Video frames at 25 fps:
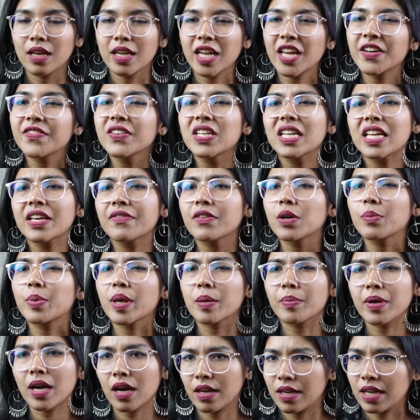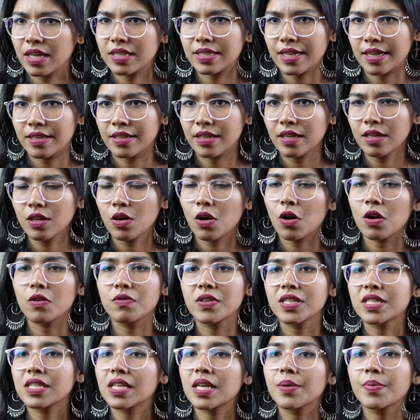Never leave your baby unattended.
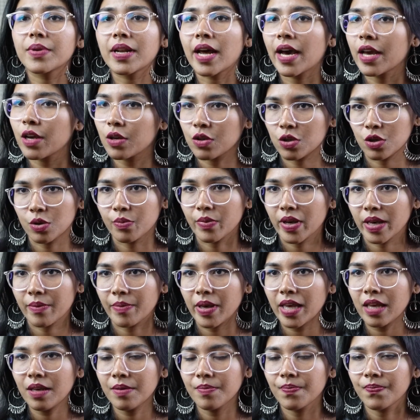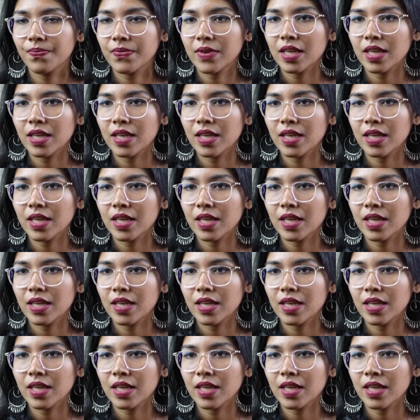Always keep an eye on your baby.